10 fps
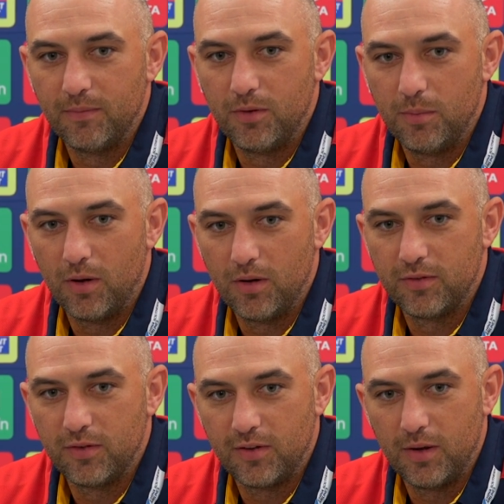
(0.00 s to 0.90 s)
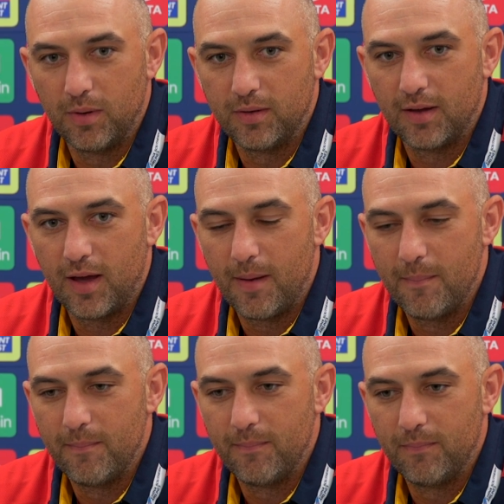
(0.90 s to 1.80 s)
to be honest, to see what
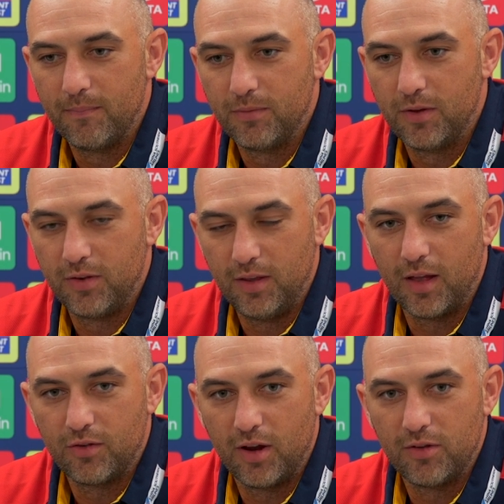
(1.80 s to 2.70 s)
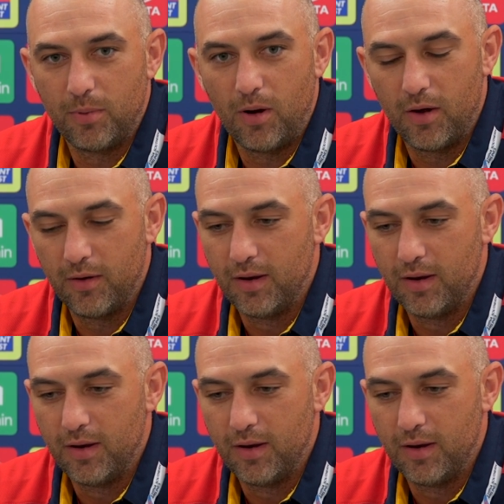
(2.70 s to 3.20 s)
to see that transpire.